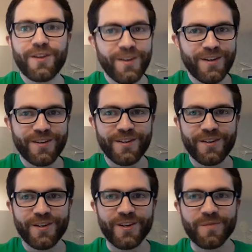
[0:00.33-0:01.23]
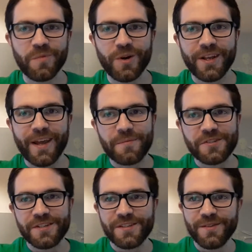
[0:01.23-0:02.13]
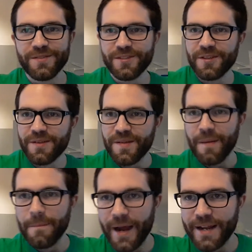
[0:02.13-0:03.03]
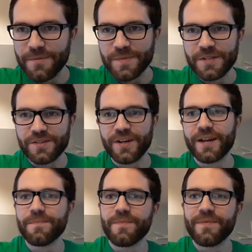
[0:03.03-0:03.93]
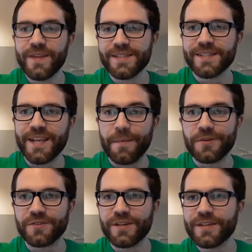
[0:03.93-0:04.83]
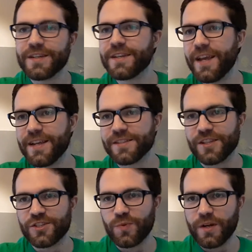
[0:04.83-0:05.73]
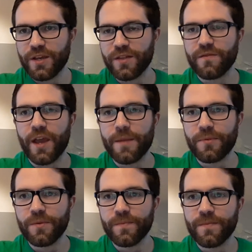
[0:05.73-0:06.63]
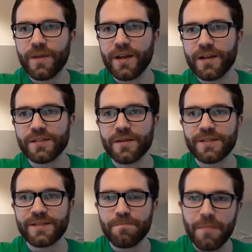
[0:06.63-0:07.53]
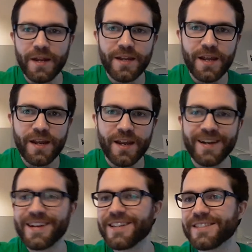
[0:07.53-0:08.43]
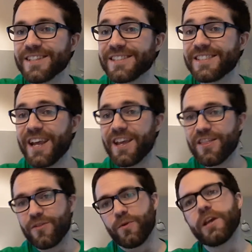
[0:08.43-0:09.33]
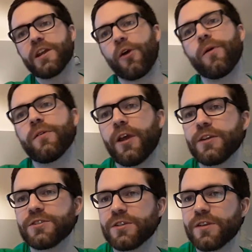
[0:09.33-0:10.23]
Good morning, chemistry students. My name is Mr. Adam. This is chemistry. Today is the 20th of April. It is a Monday, and it is a day 3 in our rotation.